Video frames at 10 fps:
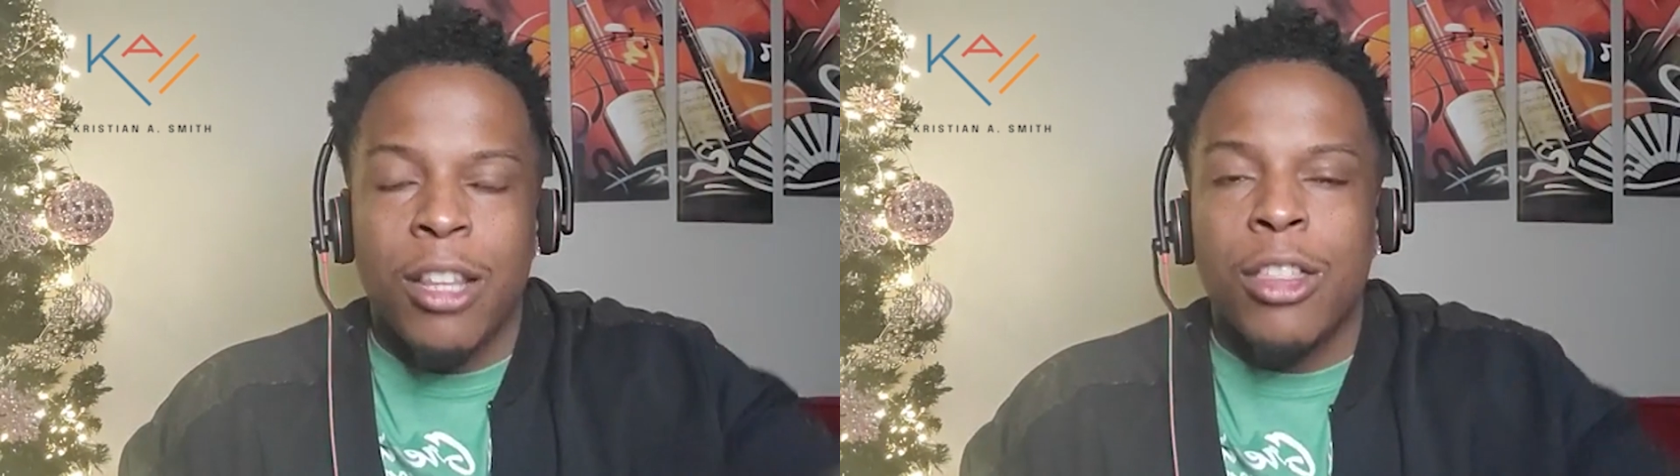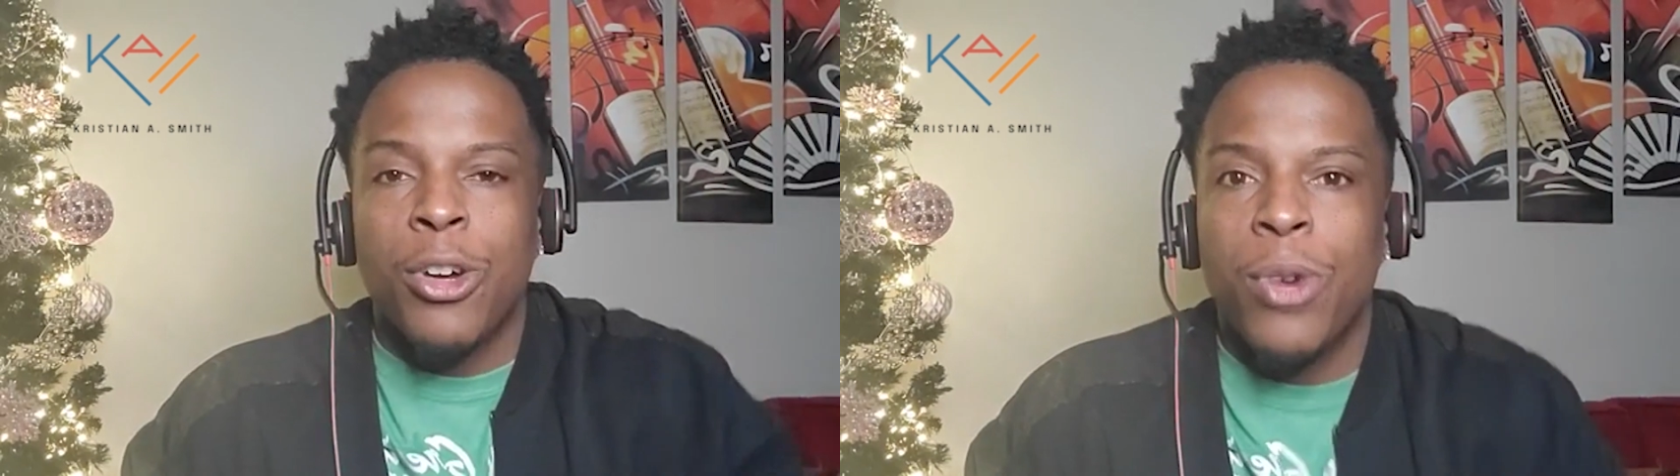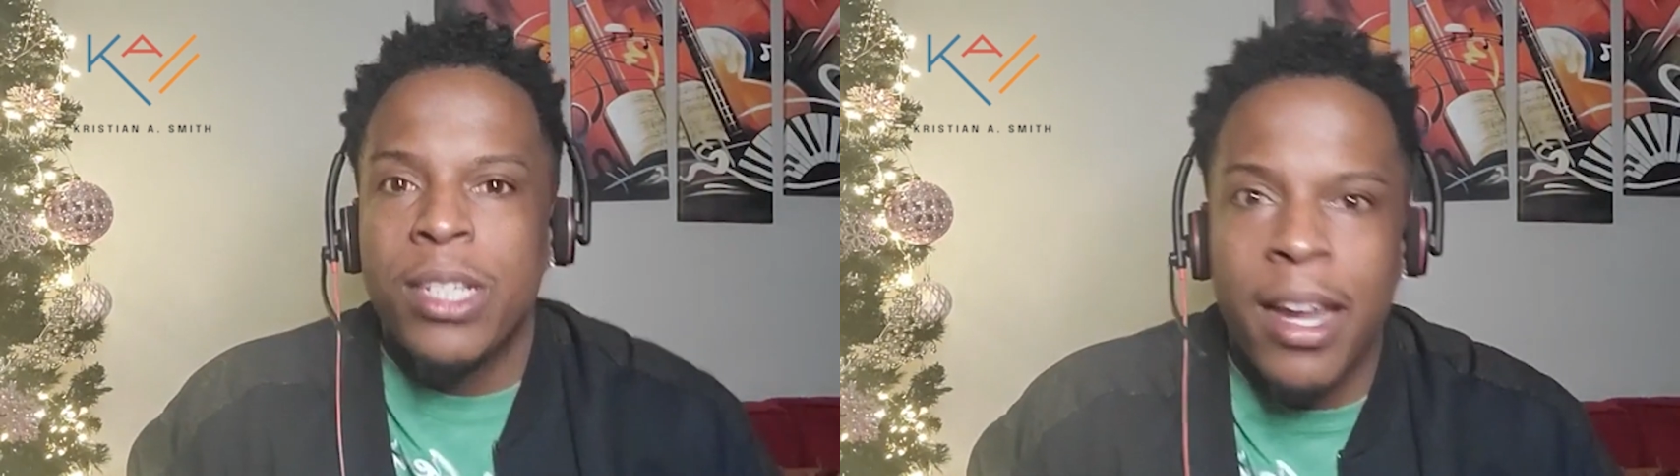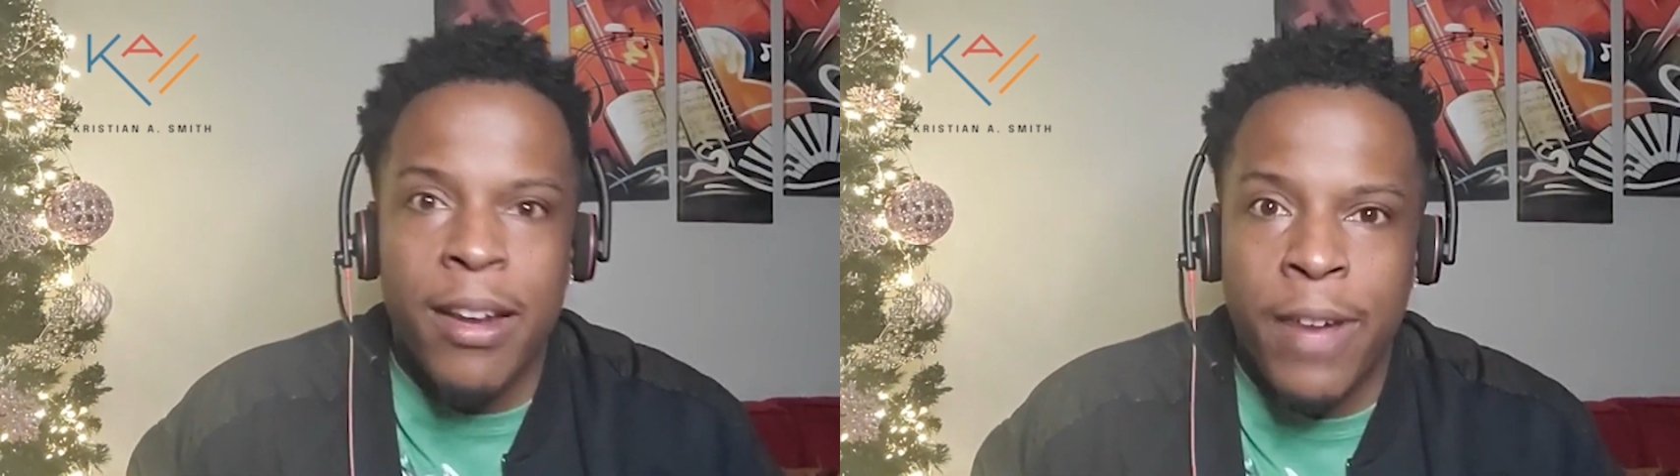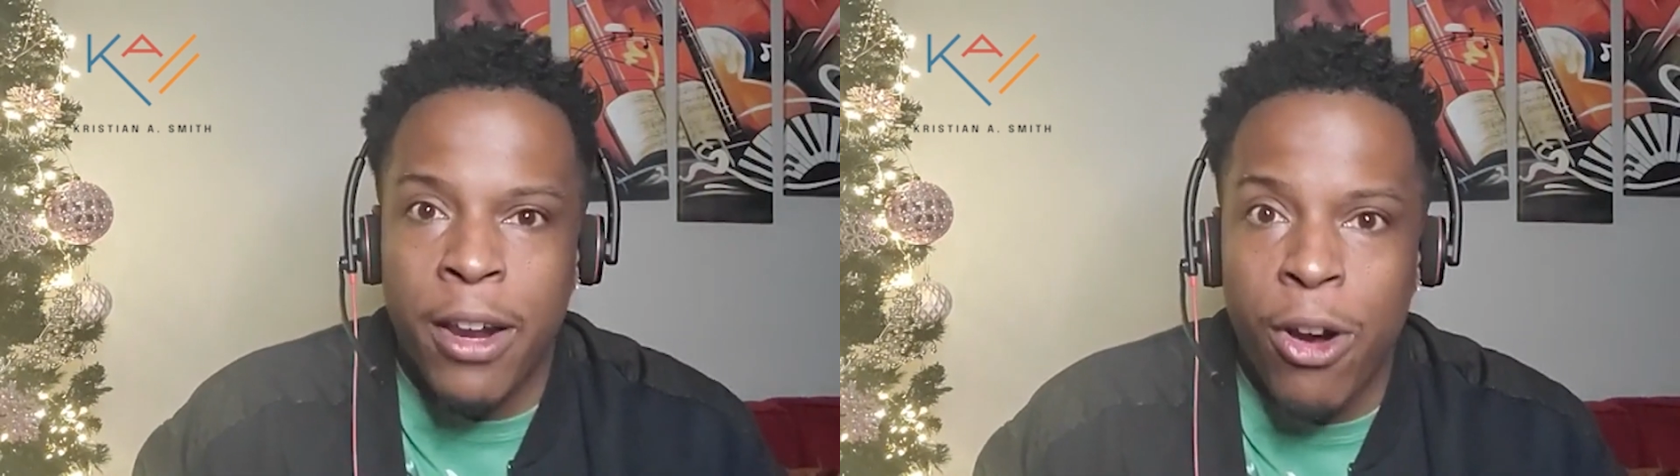
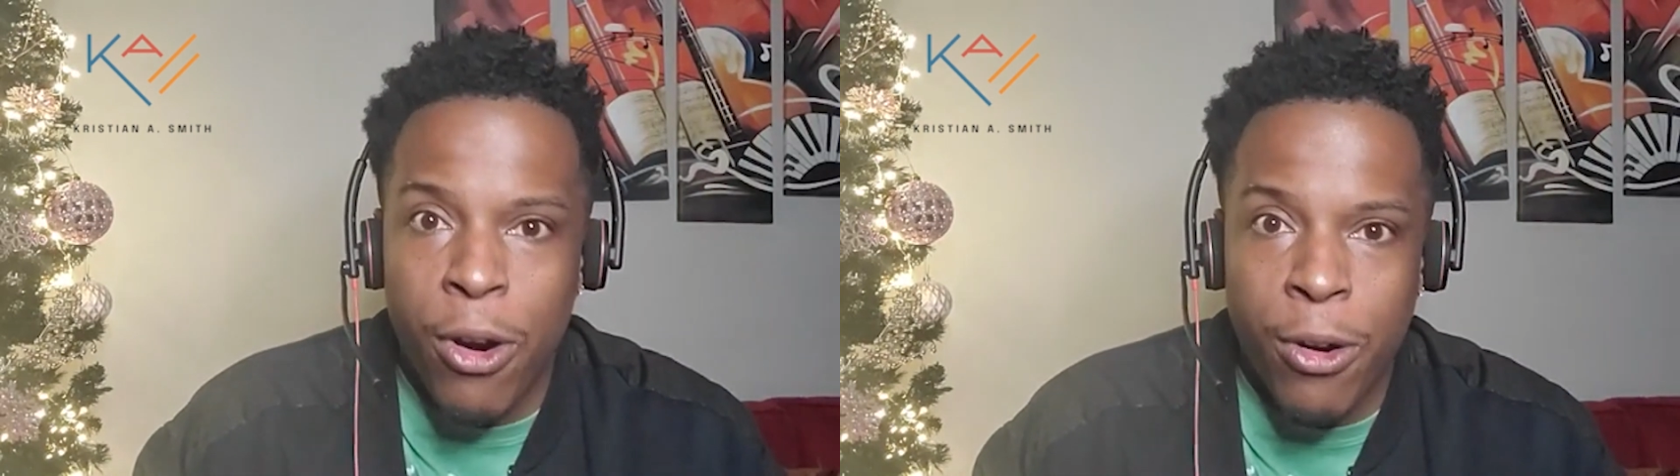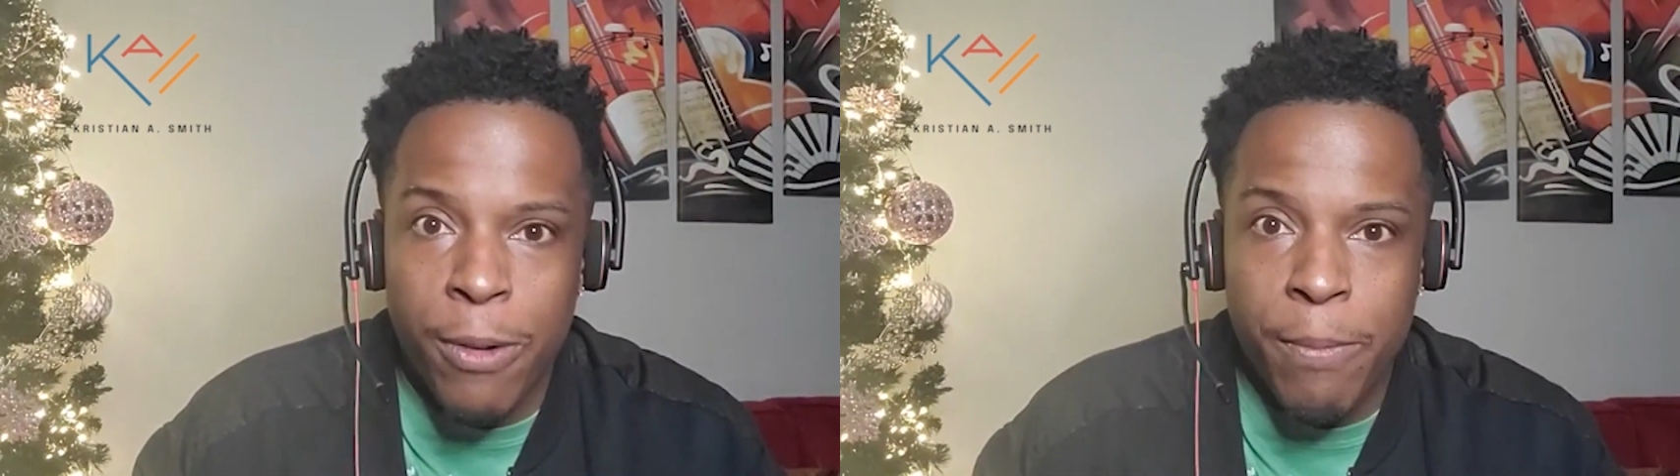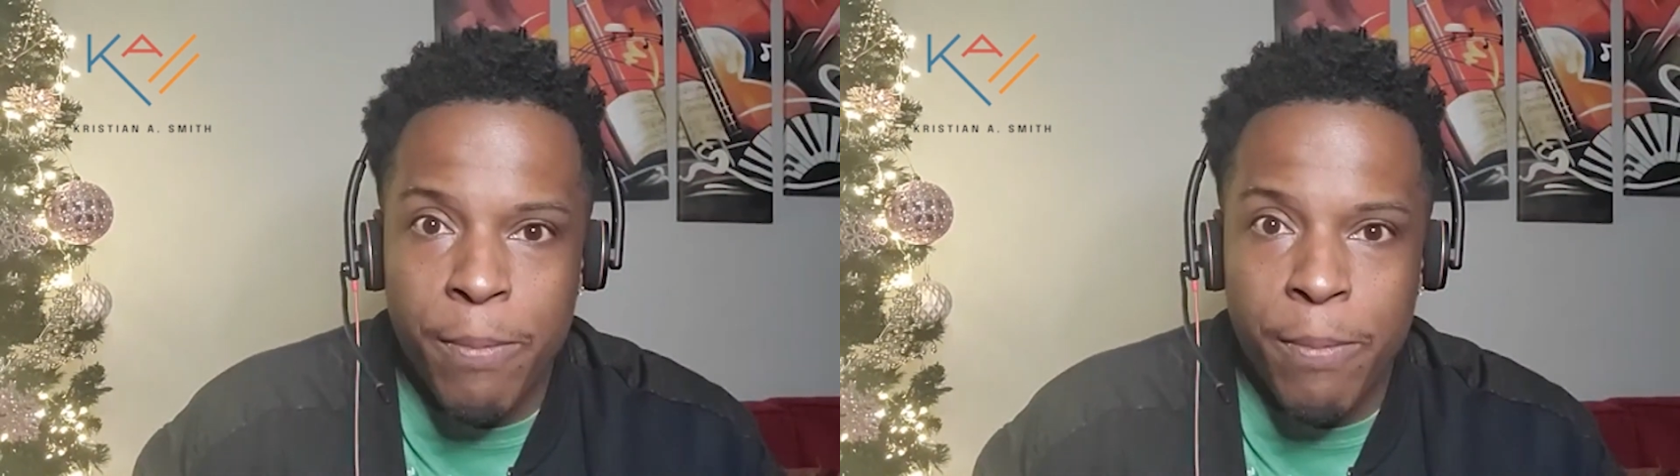authoritative at all?